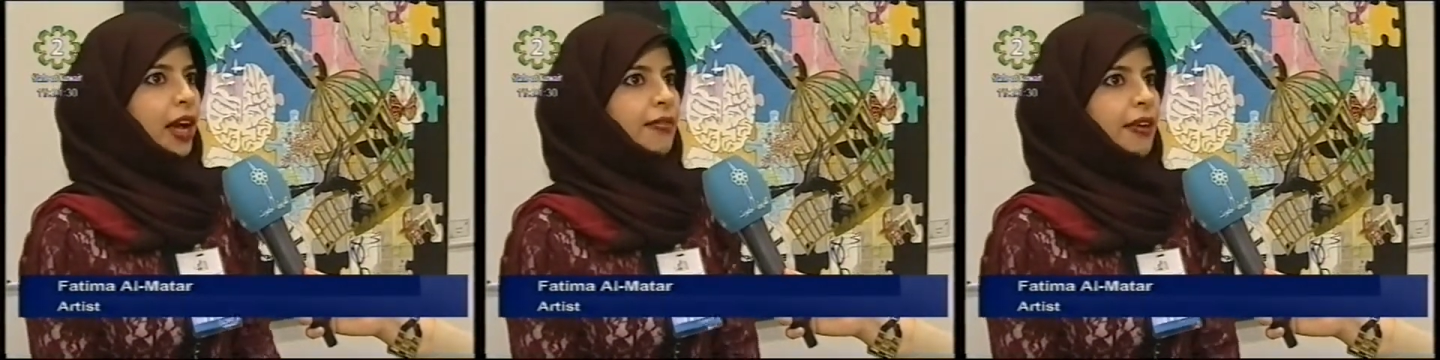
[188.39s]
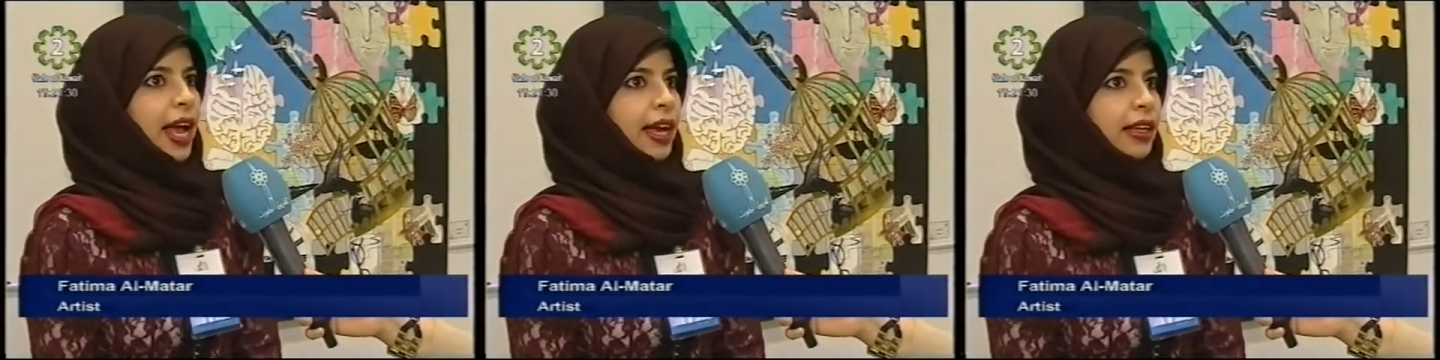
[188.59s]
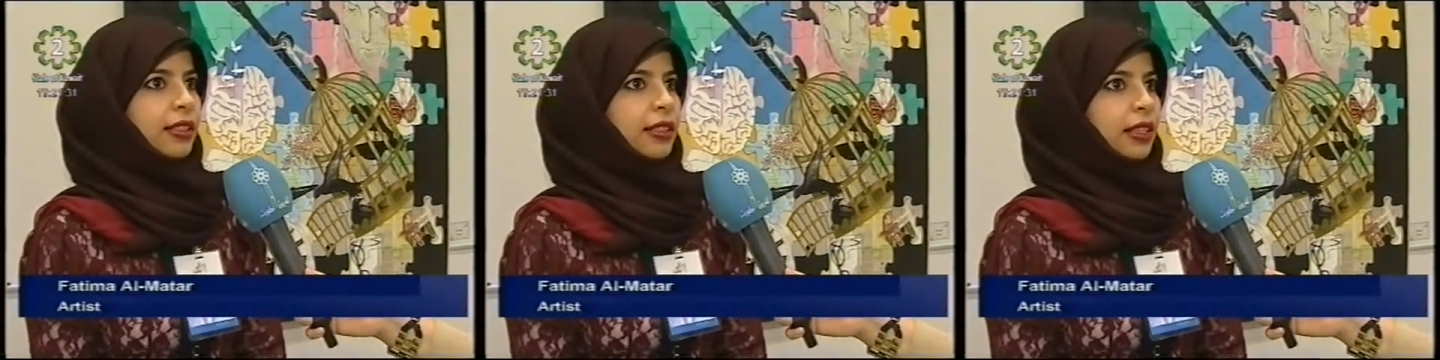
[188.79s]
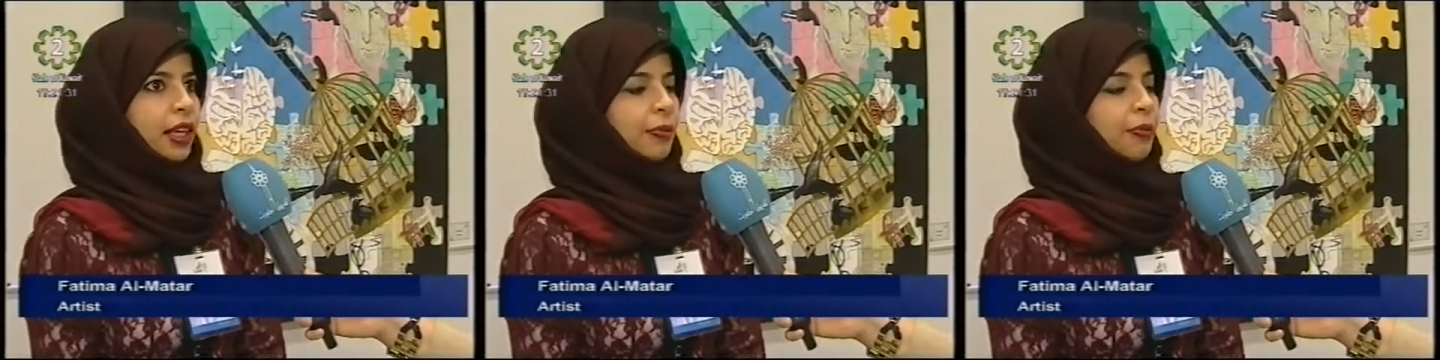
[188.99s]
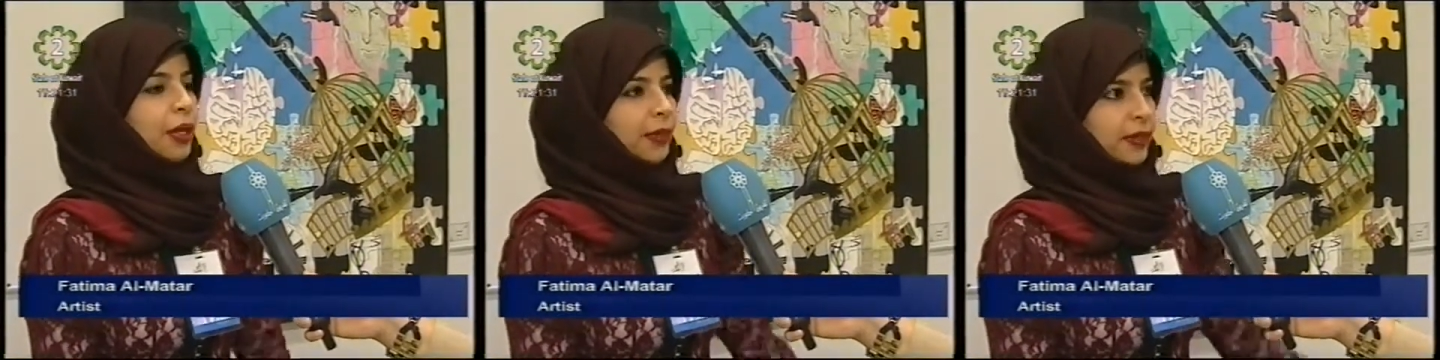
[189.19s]
I've
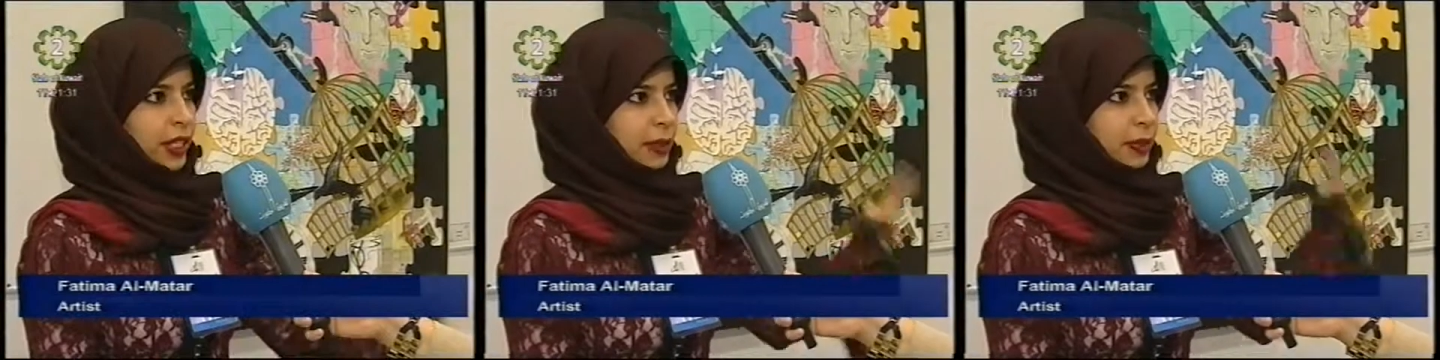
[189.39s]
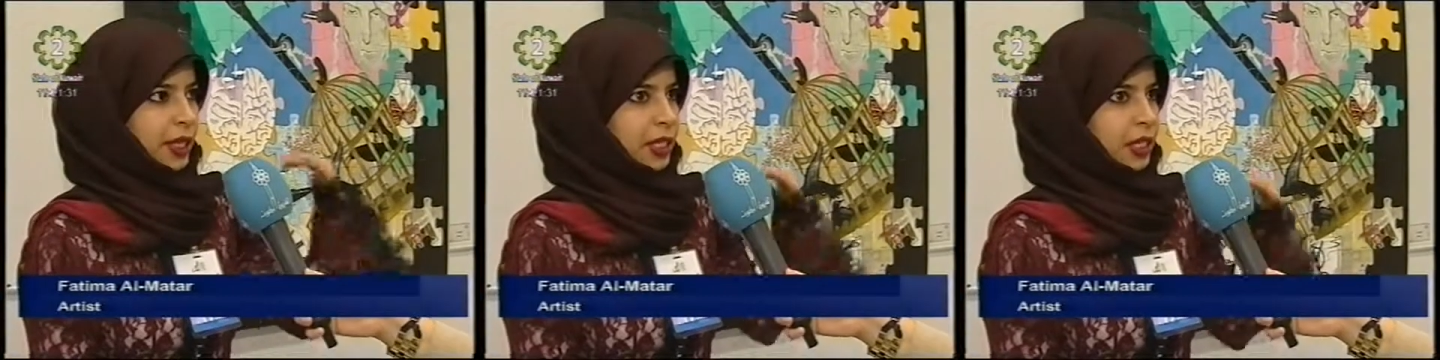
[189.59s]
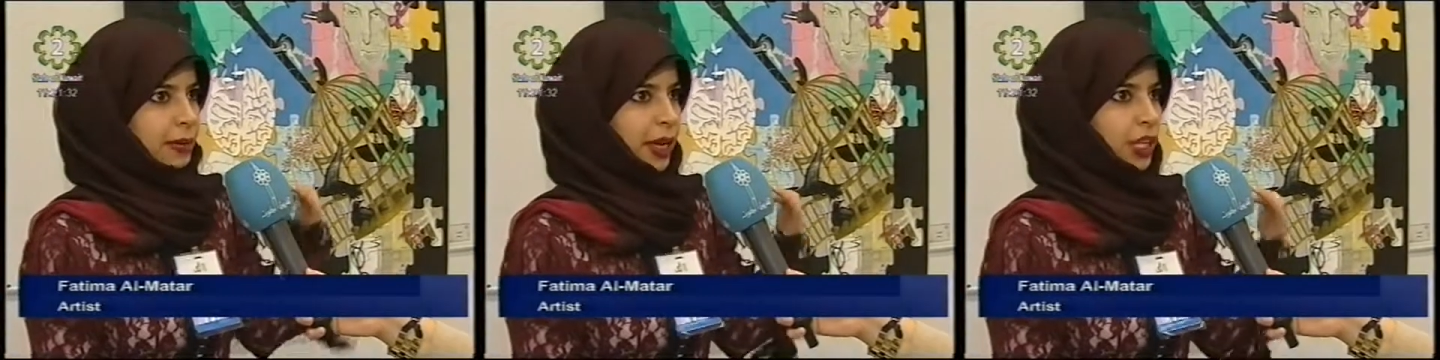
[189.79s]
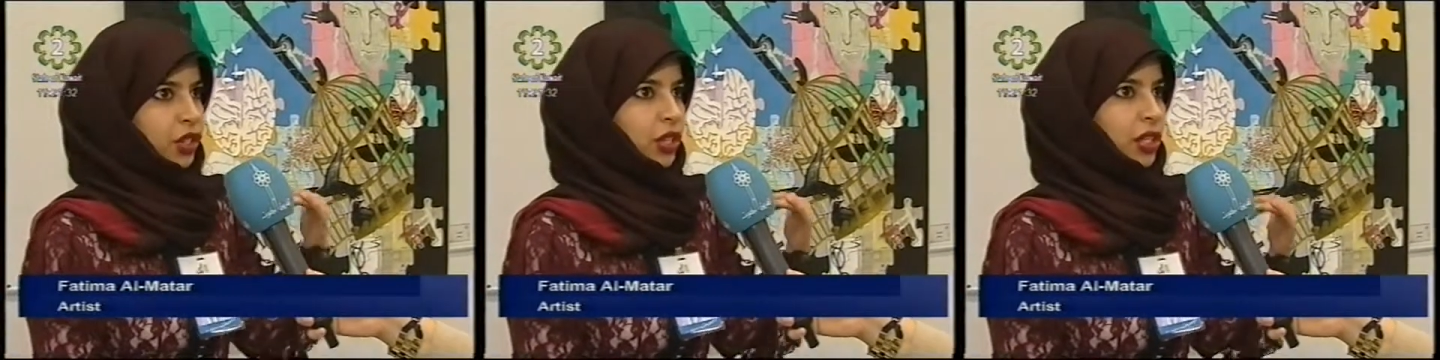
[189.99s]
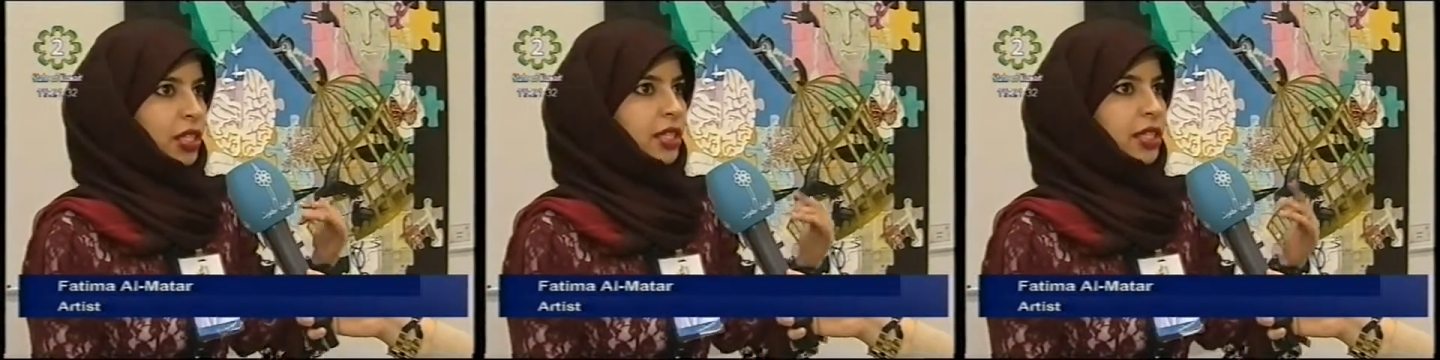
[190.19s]
had previous
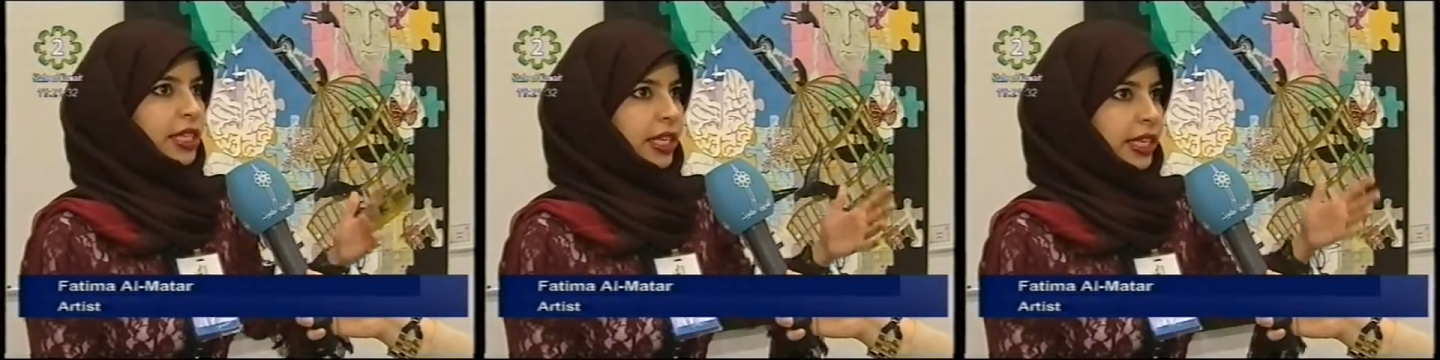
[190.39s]
participations